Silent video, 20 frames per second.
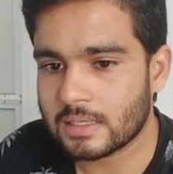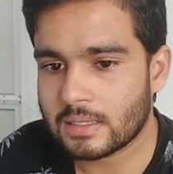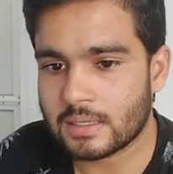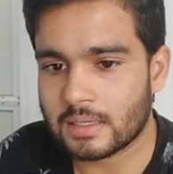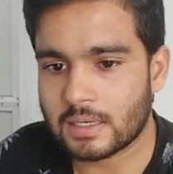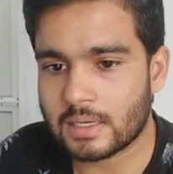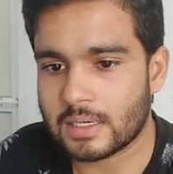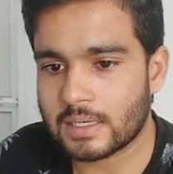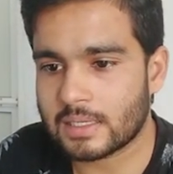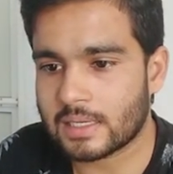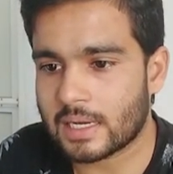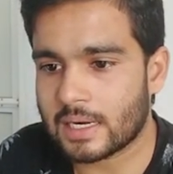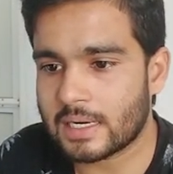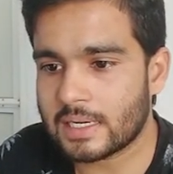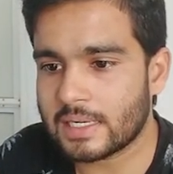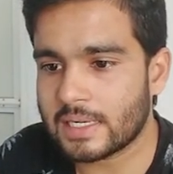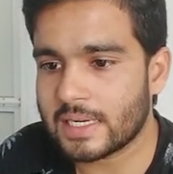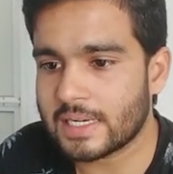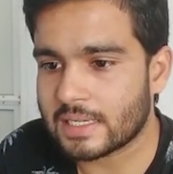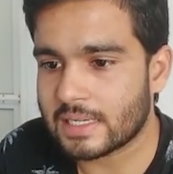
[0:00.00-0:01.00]
and
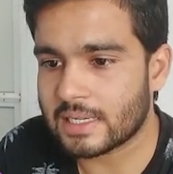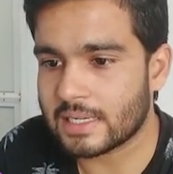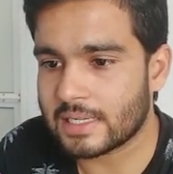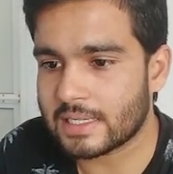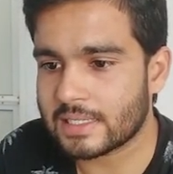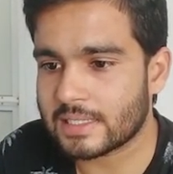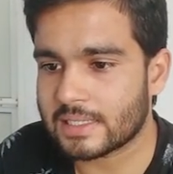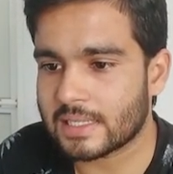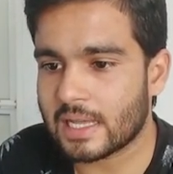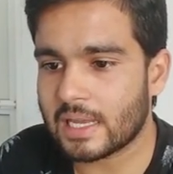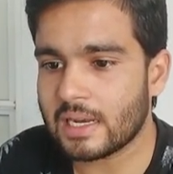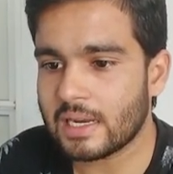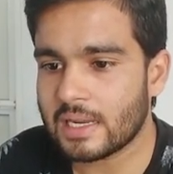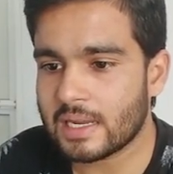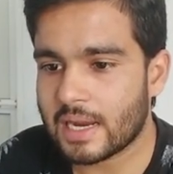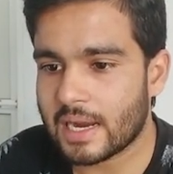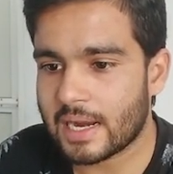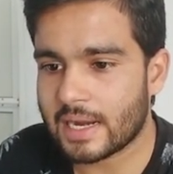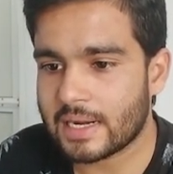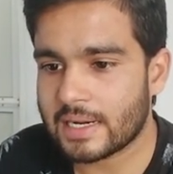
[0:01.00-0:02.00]
currently it is null,
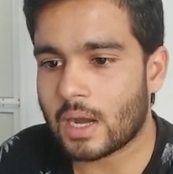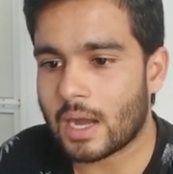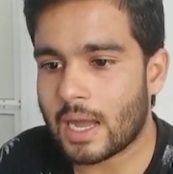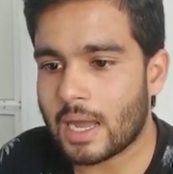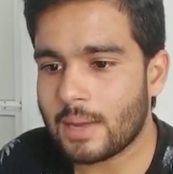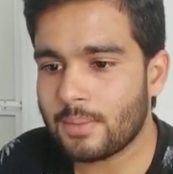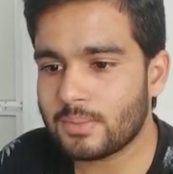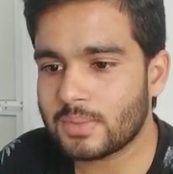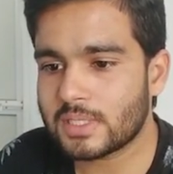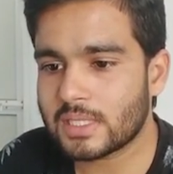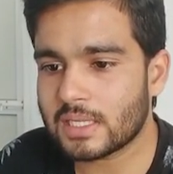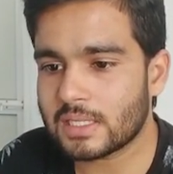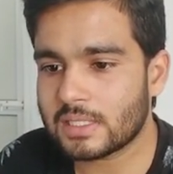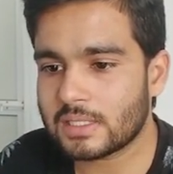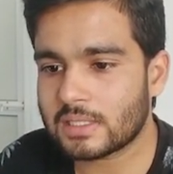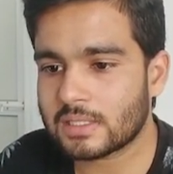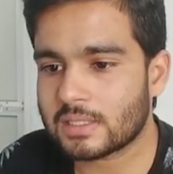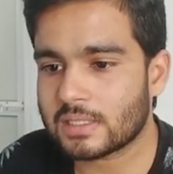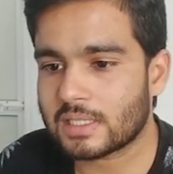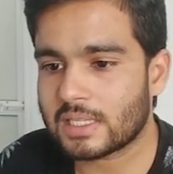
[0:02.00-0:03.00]
and I am
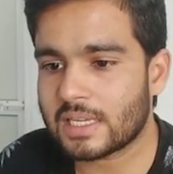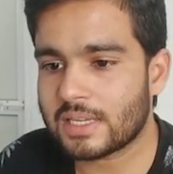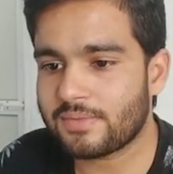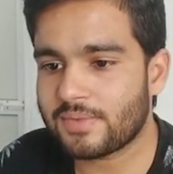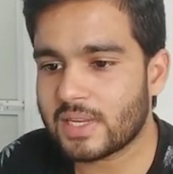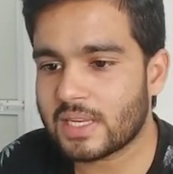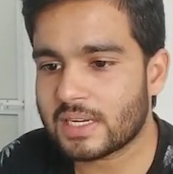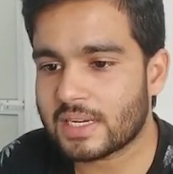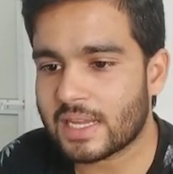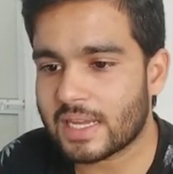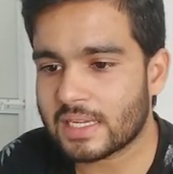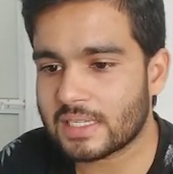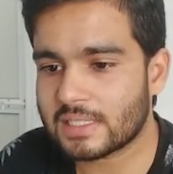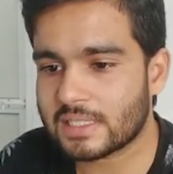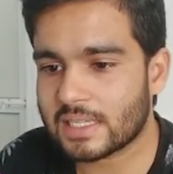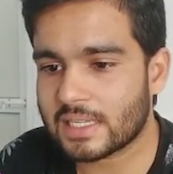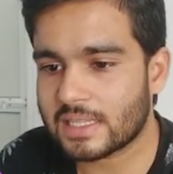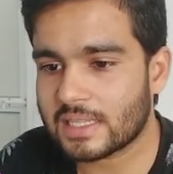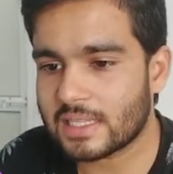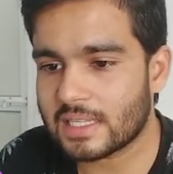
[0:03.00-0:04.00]
just giving
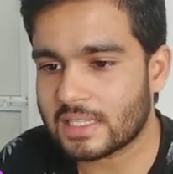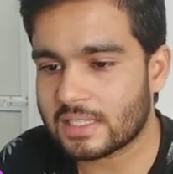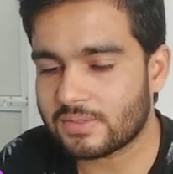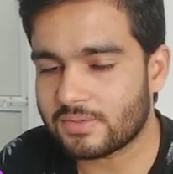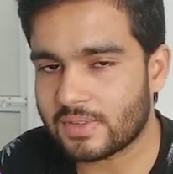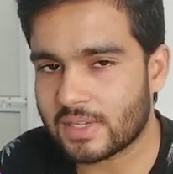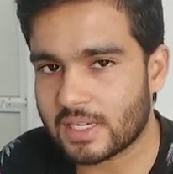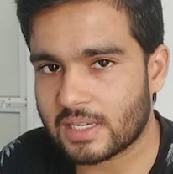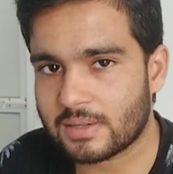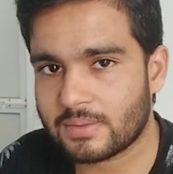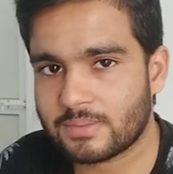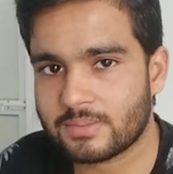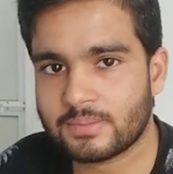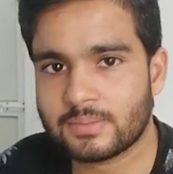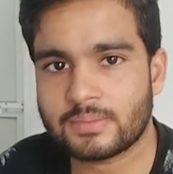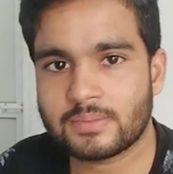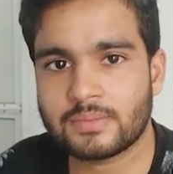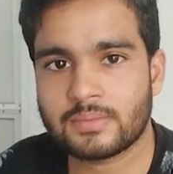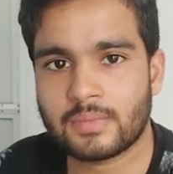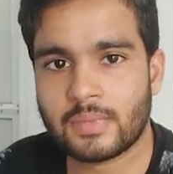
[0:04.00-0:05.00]
next in this way,
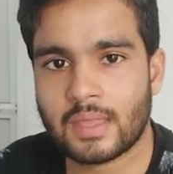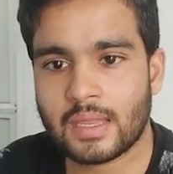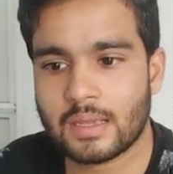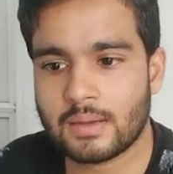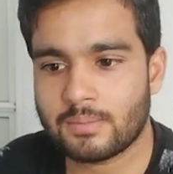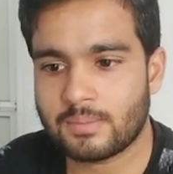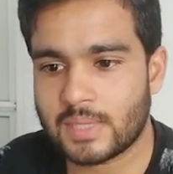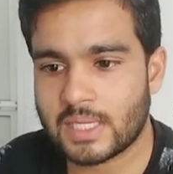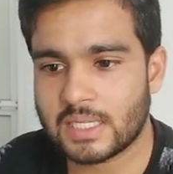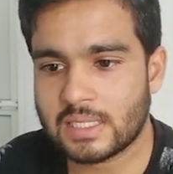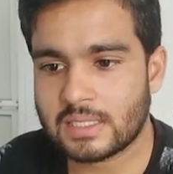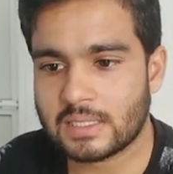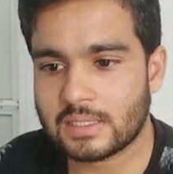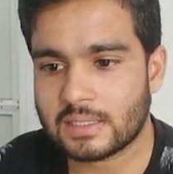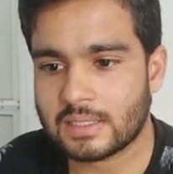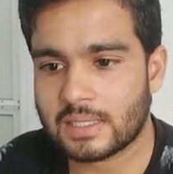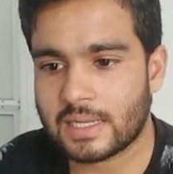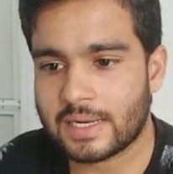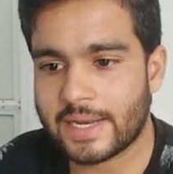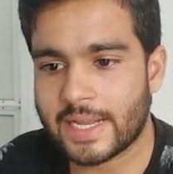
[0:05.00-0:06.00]

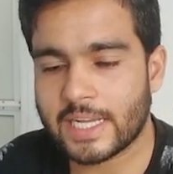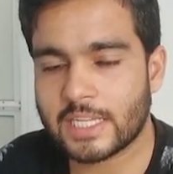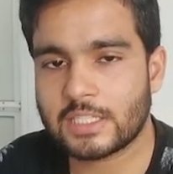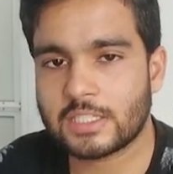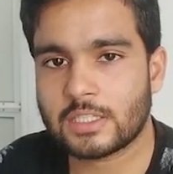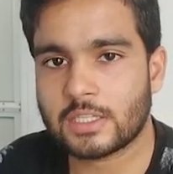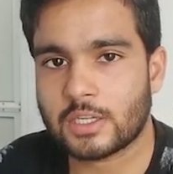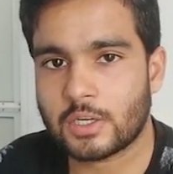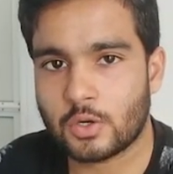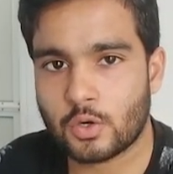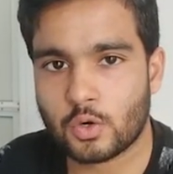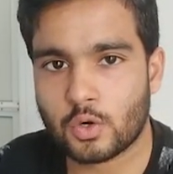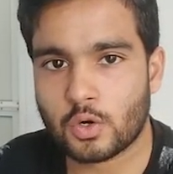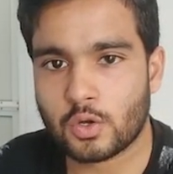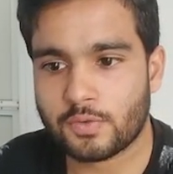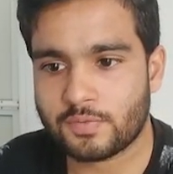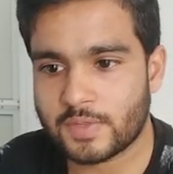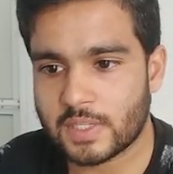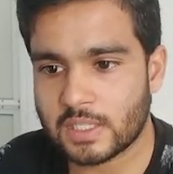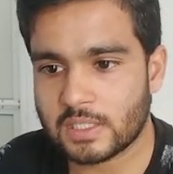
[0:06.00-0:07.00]
means the next node
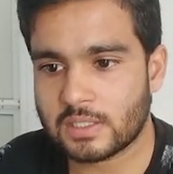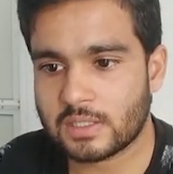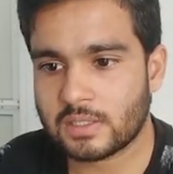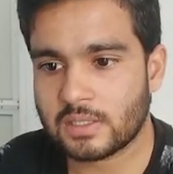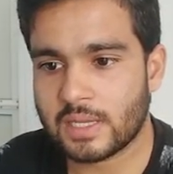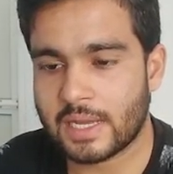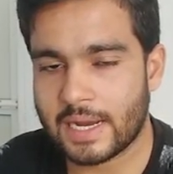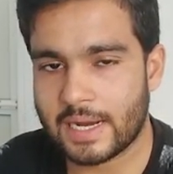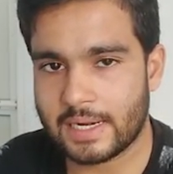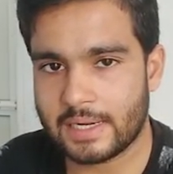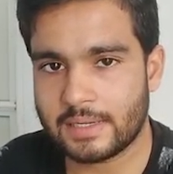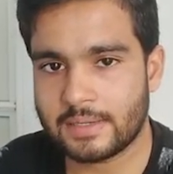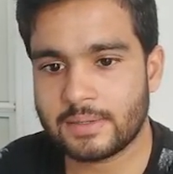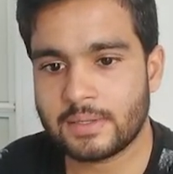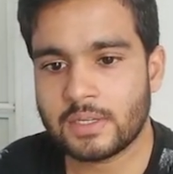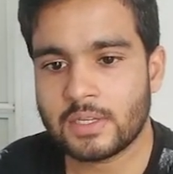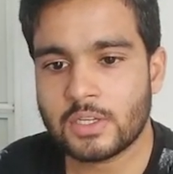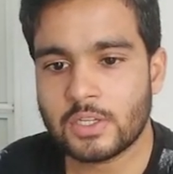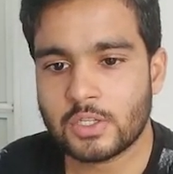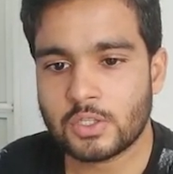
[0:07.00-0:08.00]
of this head.
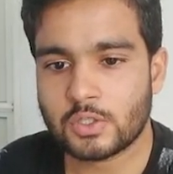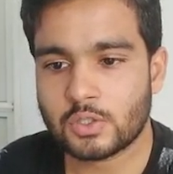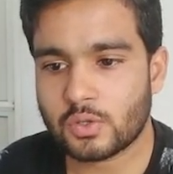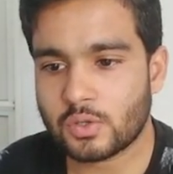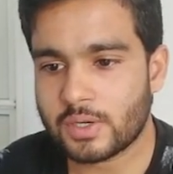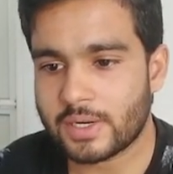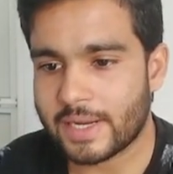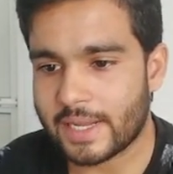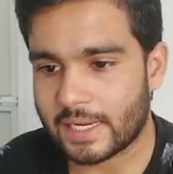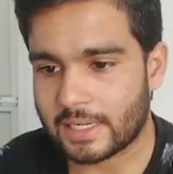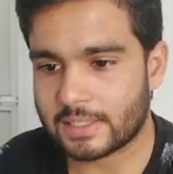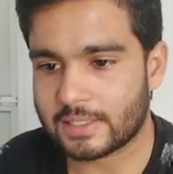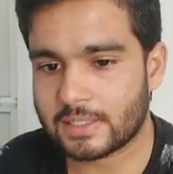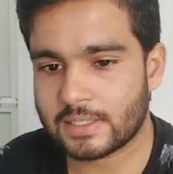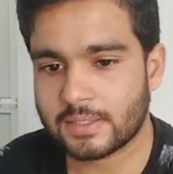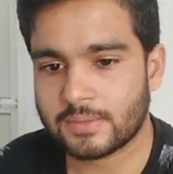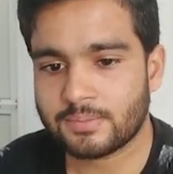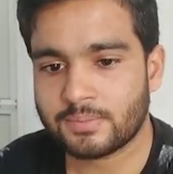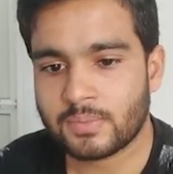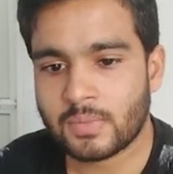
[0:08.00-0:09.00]
So
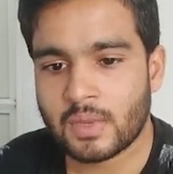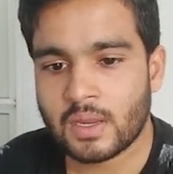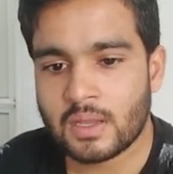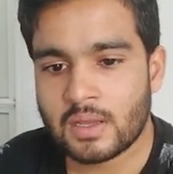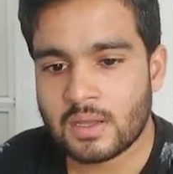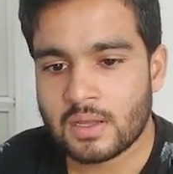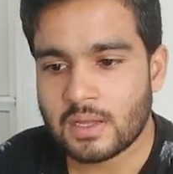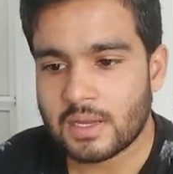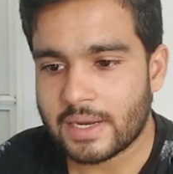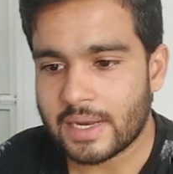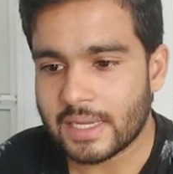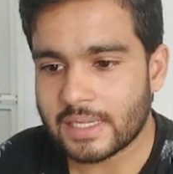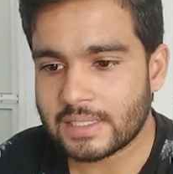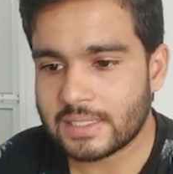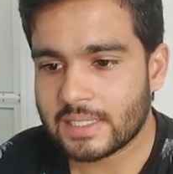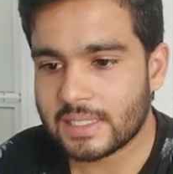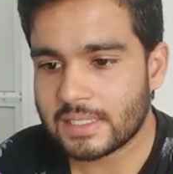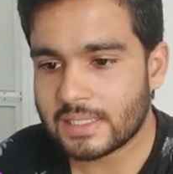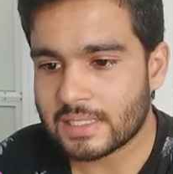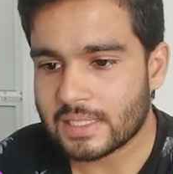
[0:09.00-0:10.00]
next
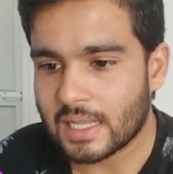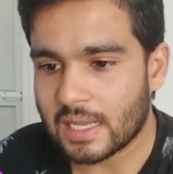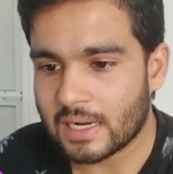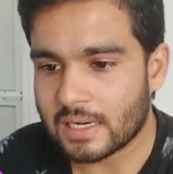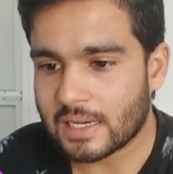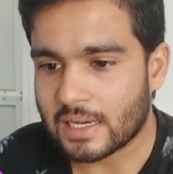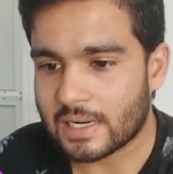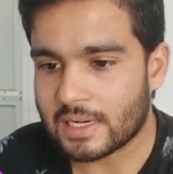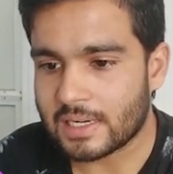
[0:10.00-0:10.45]
is null.